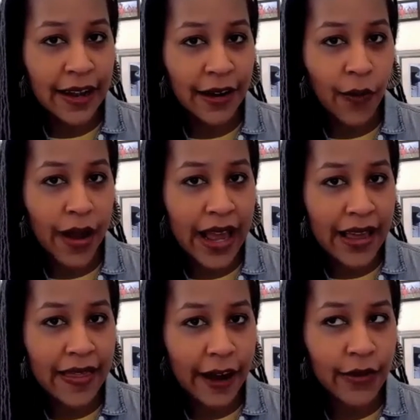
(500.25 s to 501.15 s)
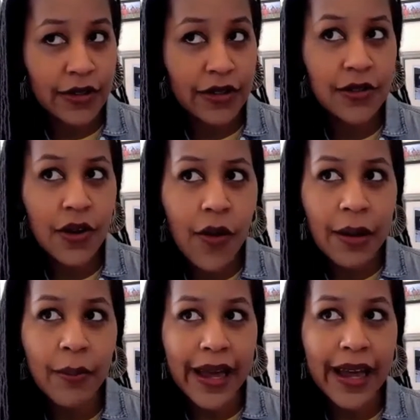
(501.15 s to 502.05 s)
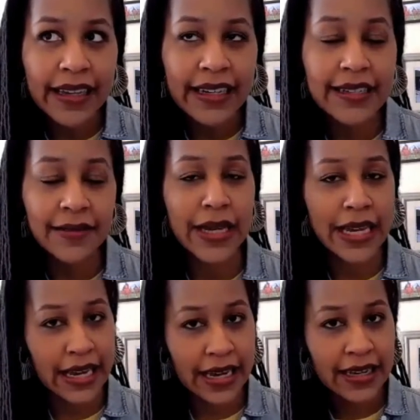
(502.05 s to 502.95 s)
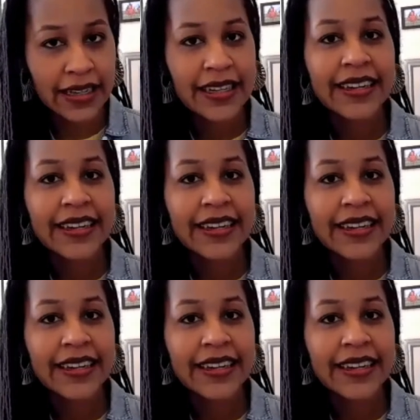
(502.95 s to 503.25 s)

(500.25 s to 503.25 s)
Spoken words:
in a way that was so compelling to me.